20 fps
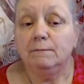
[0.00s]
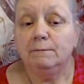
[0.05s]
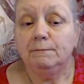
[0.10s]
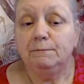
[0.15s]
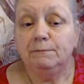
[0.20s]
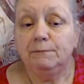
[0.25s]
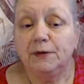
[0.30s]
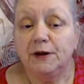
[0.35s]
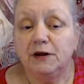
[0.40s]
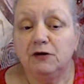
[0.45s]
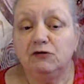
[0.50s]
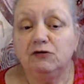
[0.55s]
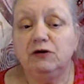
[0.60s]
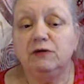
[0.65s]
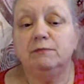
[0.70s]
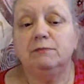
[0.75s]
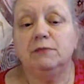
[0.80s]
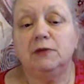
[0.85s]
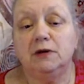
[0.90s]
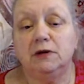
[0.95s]
Bear in
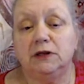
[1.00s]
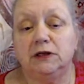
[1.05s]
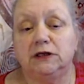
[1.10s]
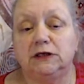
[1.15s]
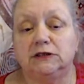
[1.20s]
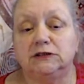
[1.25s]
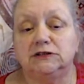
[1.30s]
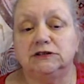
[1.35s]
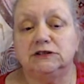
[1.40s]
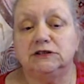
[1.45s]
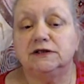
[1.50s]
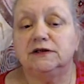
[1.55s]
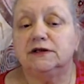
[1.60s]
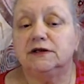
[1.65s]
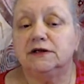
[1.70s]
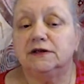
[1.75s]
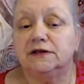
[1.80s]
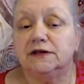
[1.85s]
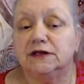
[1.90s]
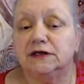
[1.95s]
mind
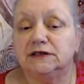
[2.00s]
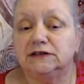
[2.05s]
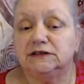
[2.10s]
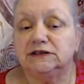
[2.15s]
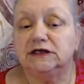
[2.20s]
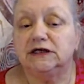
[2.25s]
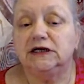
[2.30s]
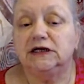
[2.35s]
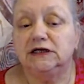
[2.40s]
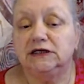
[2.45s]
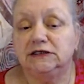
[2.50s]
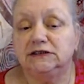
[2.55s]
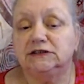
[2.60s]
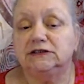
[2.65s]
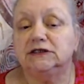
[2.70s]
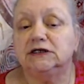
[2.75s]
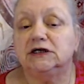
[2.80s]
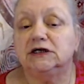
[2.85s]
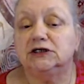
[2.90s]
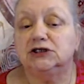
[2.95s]
that this is a